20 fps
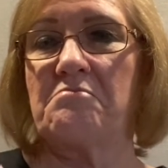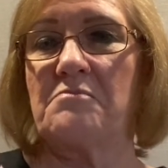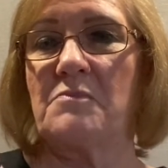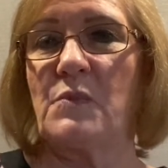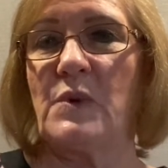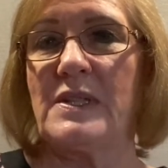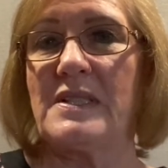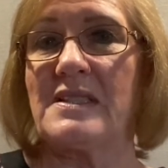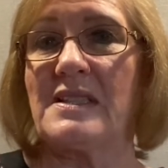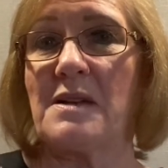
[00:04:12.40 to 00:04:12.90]

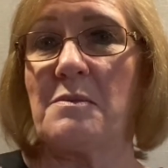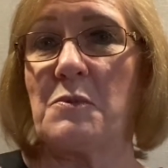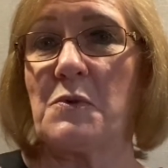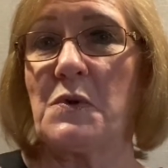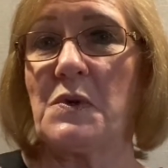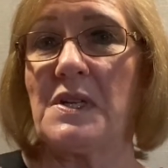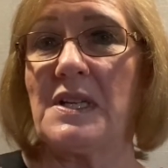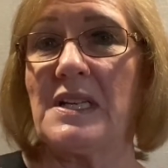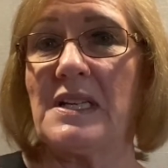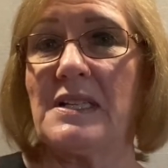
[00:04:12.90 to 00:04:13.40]
Wednesday
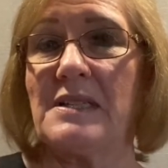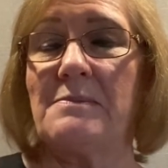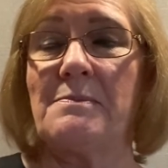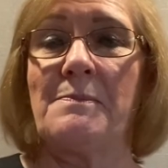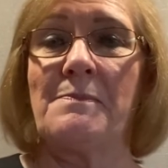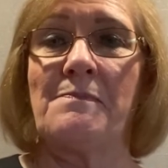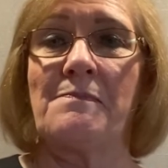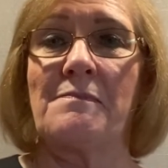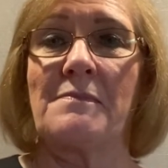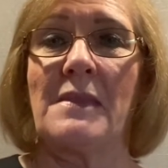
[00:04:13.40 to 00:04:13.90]
morning.
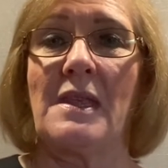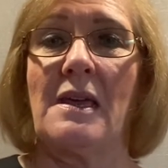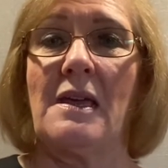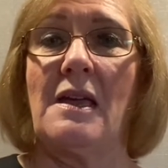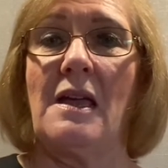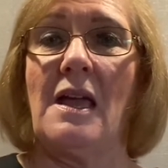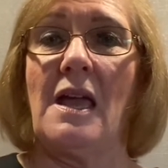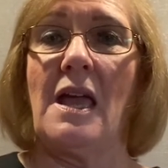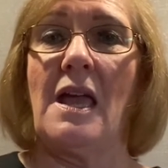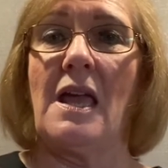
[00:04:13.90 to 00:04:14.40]

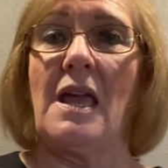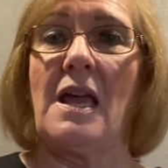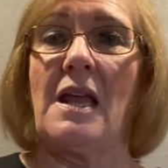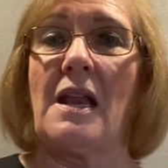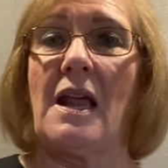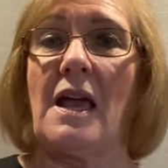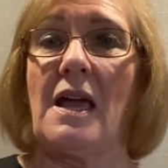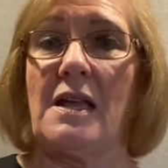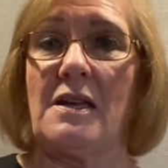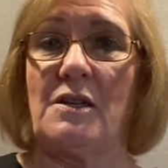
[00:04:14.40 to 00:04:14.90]
And
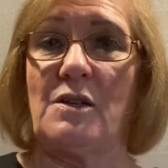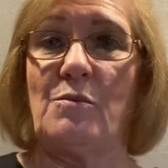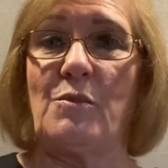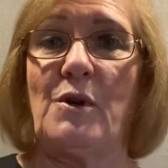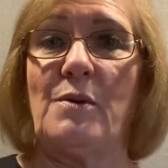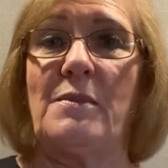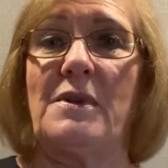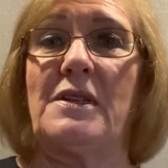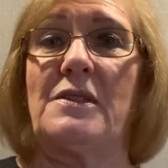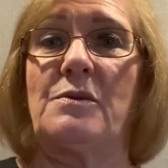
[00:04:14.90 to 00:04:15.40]
I had an
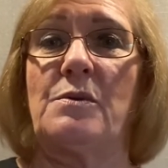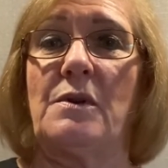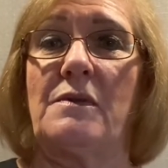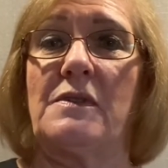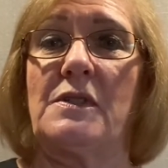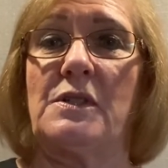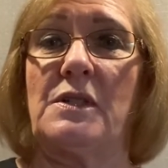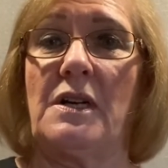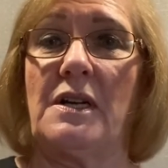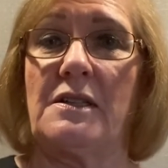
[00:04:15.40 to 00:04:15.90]
appointment at 12
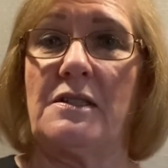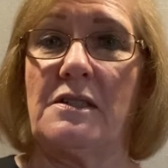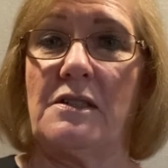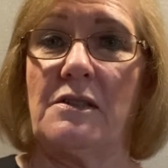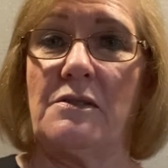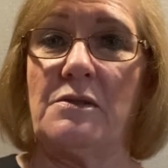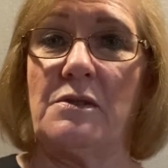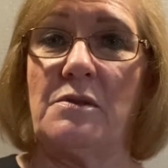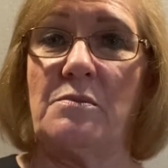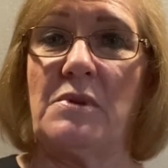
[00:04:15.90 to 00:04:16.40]
o'clock to go
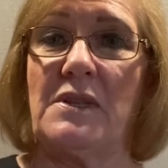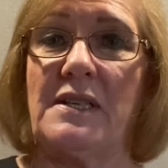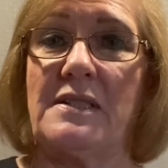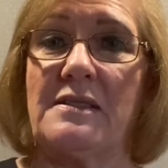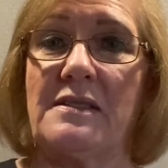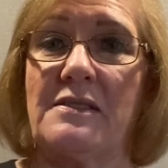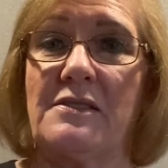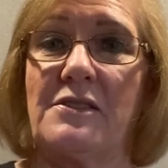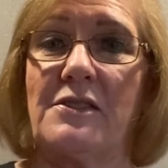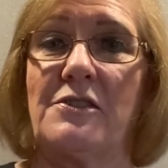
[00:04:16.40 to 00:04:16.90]
to a
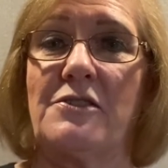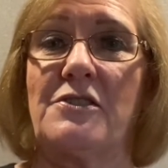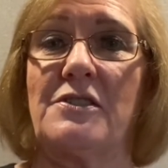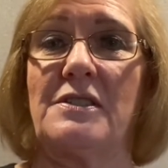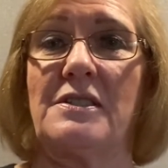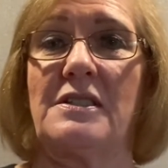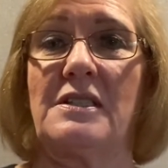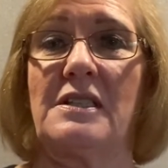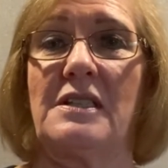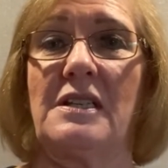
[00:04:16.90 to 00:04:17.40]
plastic surgeon
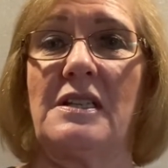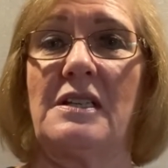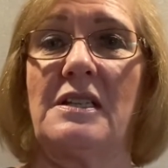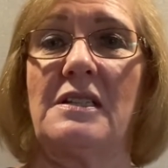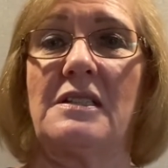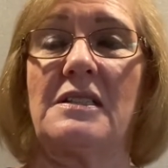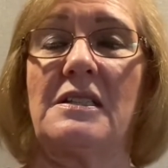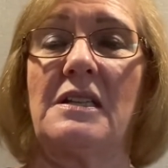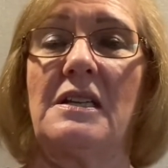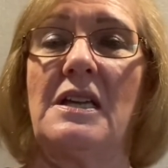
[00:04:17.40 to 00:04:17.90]
to get
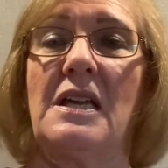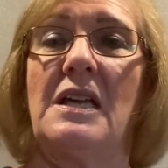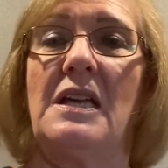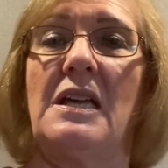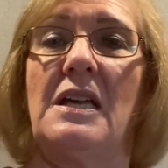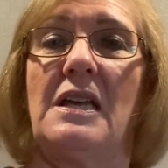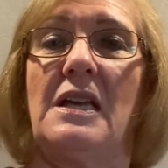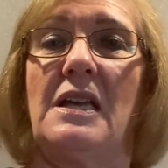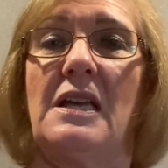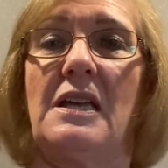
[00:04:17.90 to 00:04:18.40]
it
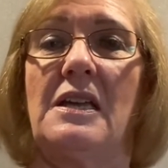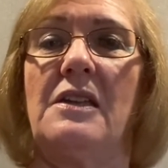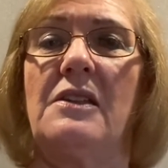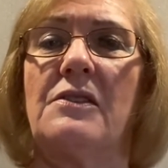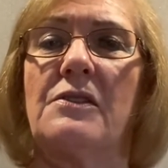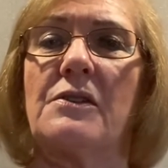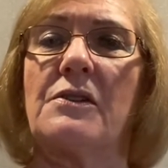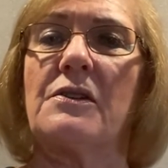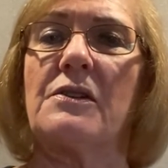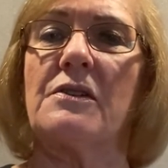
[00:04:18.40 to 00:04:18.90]

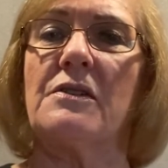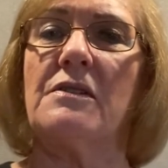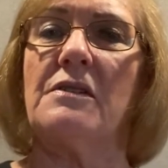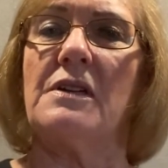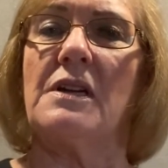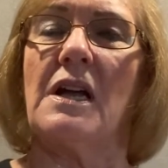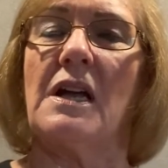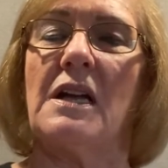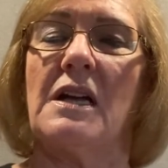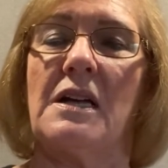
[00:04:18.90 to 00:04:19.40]
either
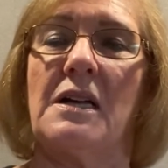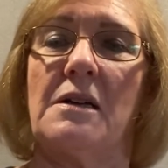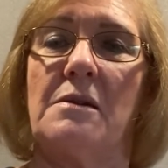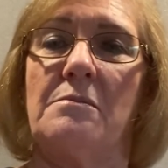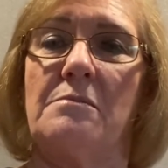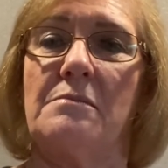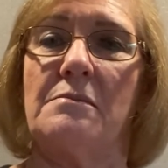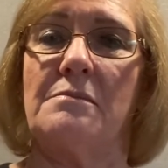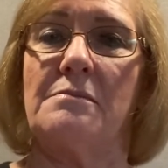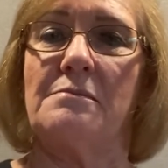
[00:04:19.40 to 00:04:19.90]

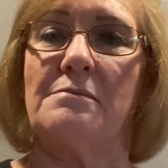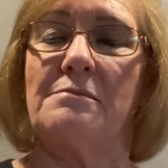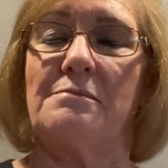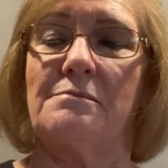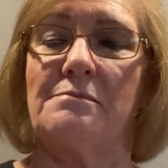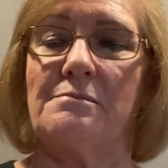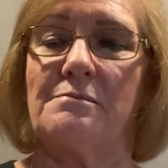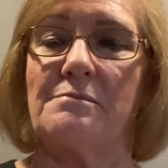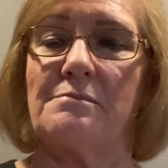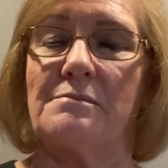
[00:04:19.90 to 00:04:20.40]

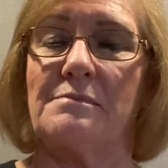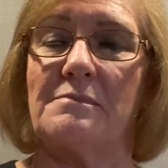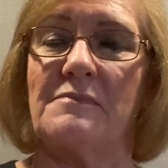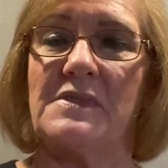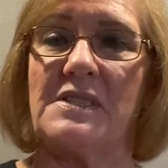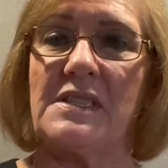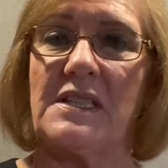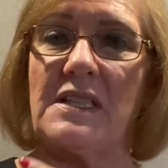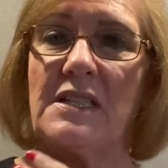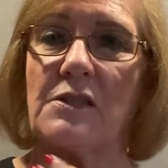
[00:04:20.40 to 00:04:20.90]

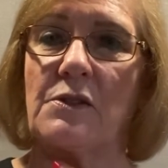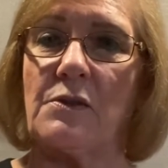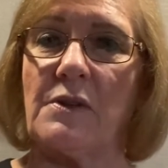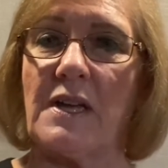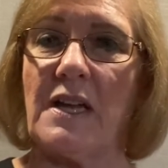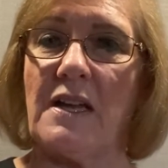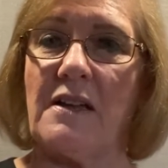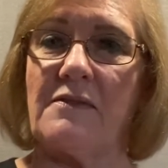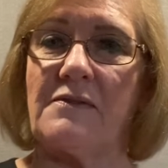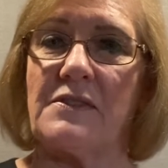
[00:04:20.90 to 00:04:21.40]
skin
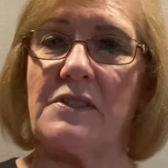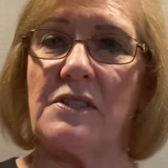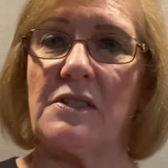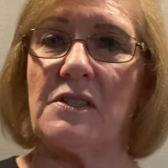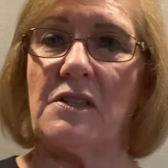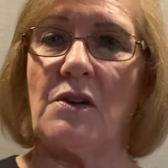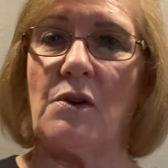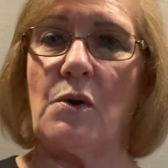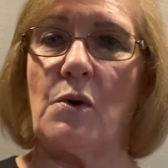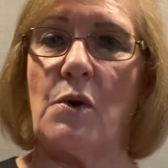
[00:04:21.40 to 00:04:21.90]
graft
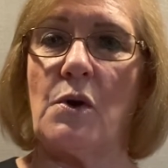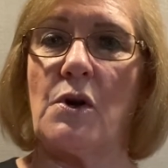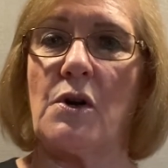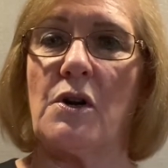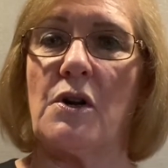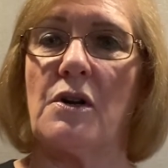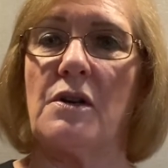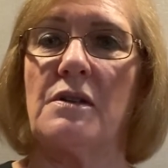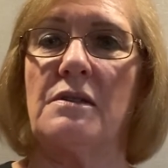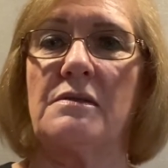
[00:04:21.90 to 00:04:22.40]

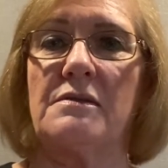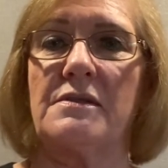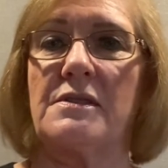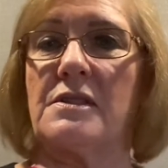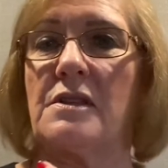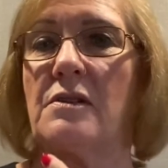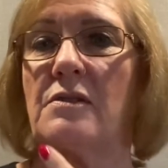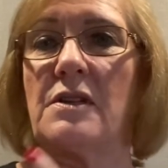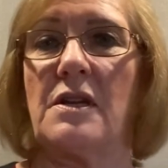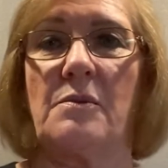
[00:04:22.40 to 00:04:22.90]
or
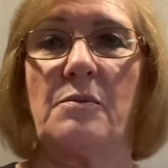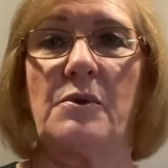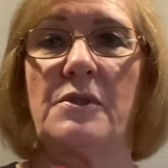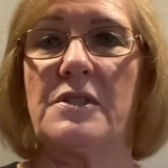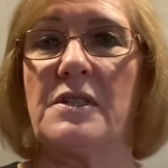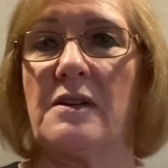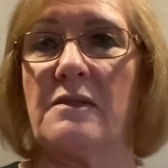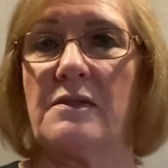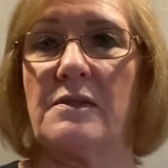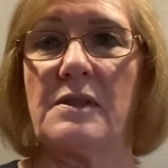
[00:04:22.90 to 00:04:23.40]
sewn up,
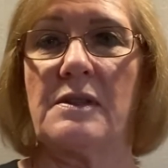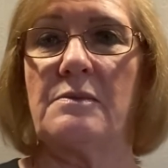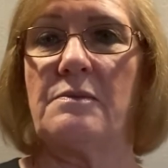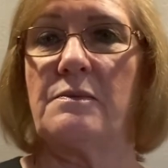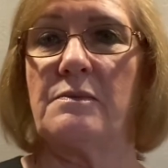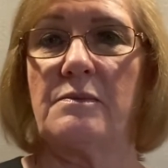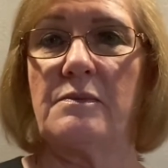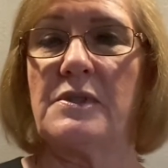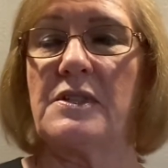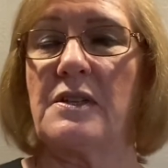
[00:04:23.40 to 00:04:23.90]

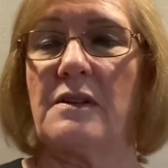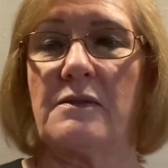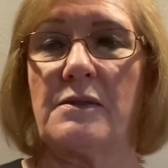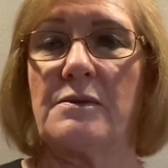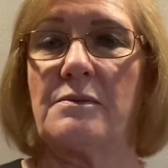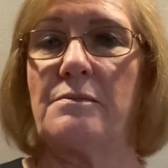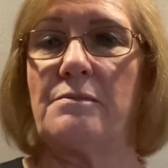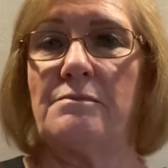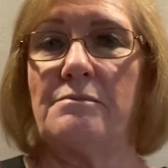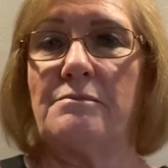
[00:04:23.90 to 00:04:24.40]
whichever